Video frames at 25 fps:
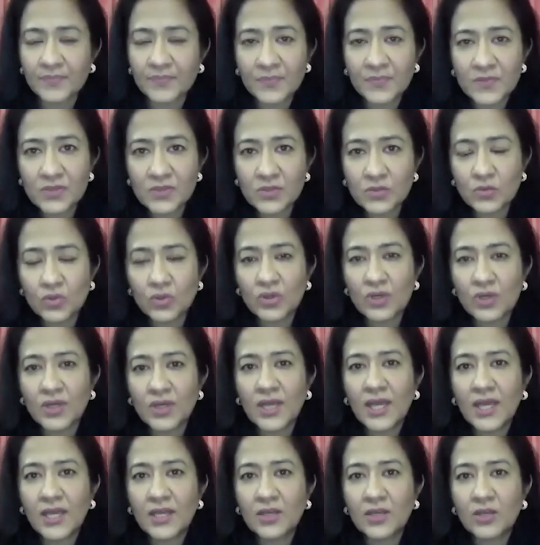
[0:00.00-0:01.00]
So,
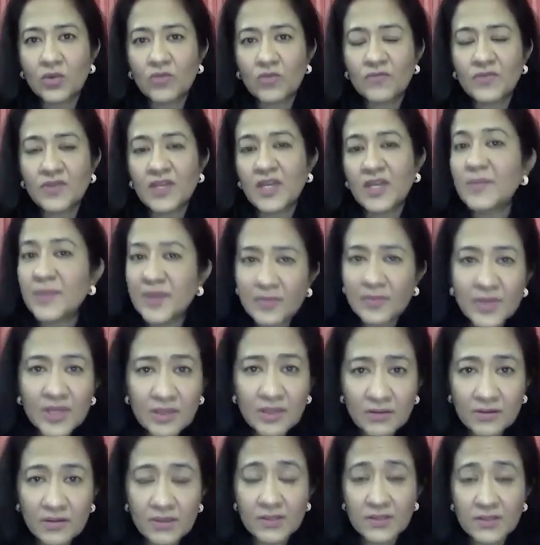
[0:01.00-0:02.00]
there may be
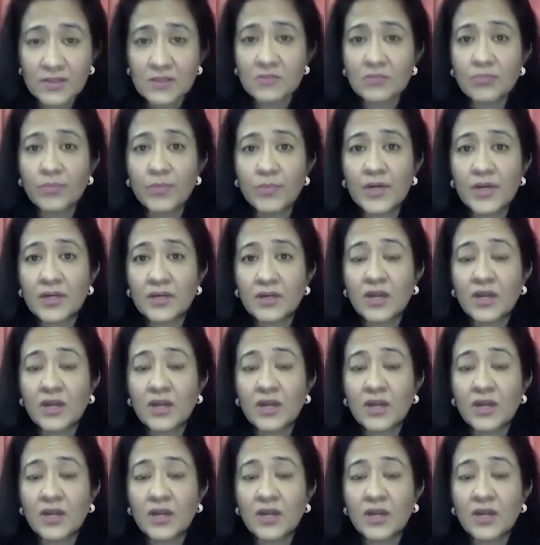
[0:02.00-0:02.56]
a risk, but